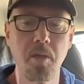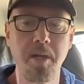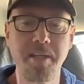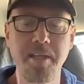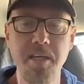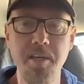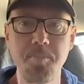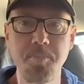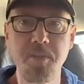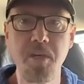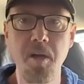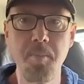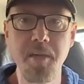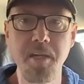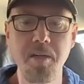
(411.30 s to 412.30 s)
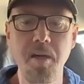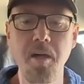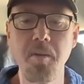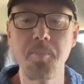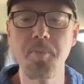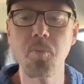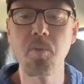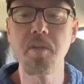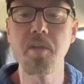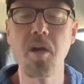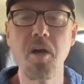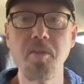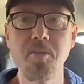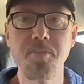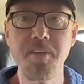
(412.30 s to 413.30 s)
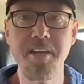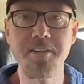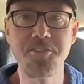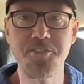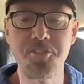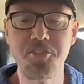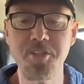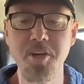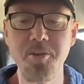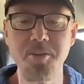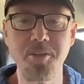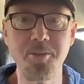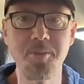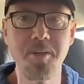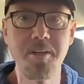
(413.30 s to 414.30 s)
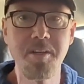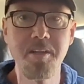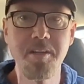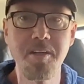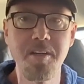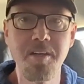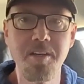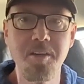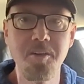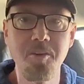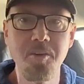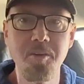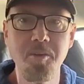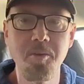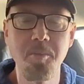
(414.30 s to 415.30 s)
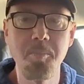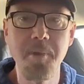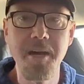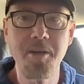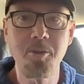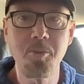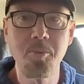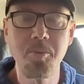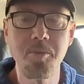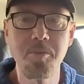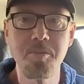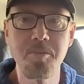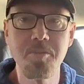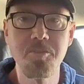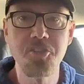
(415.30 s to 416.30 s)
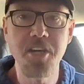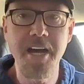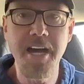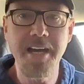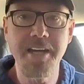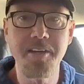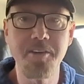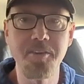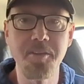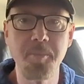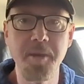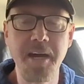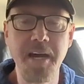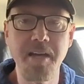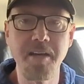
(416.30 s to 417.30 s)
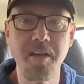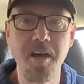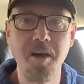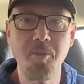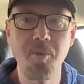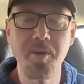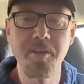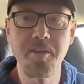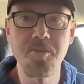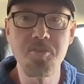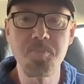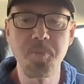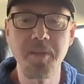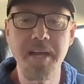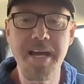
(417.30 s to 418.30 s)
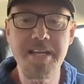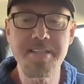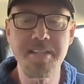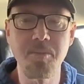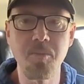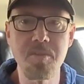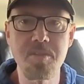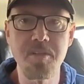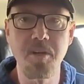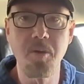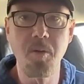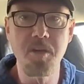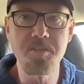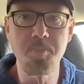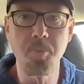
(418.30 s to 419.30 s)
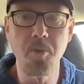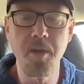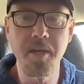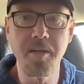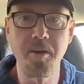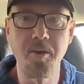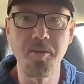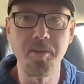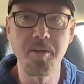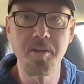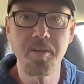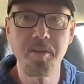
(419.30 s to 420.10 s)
I keep coming up with other things to show you. Metal jack here in the back. Not one of those plastic ones that always break on you.